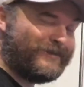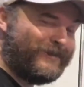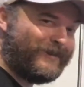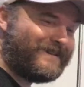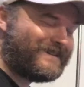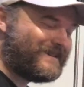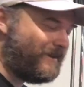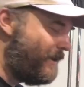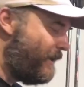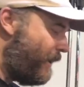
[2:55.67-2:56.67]
All right. So
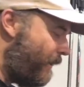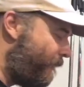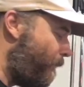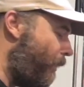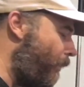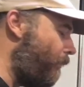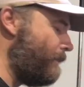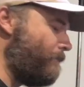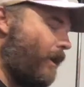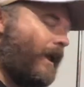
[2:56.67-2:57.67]
if I'm holding
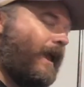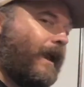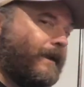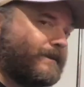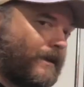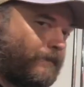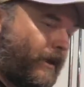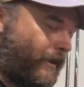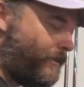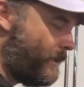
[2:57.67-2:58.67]
my hands up
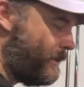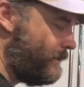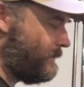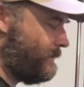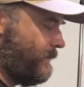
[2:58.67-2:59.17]
like this,